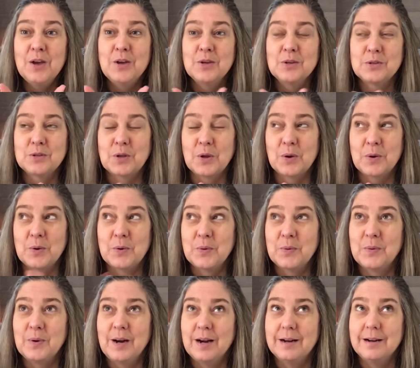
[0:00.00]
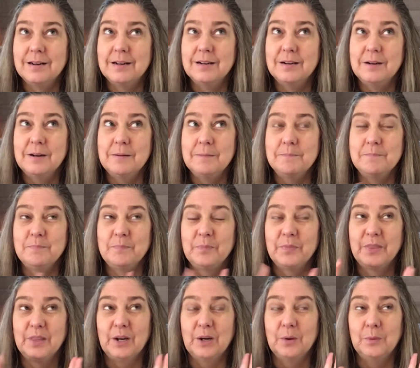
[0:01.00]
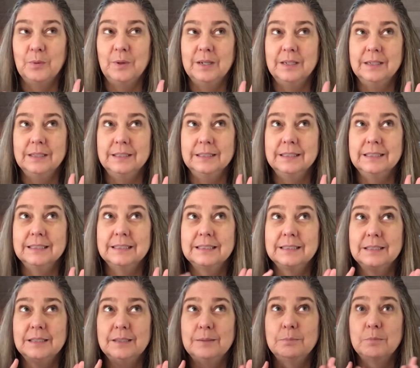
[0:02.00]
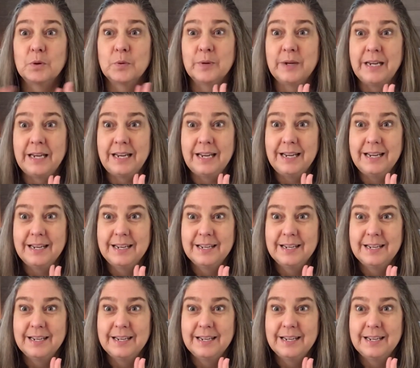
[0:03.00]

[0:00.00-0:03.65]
So um, there was Marie,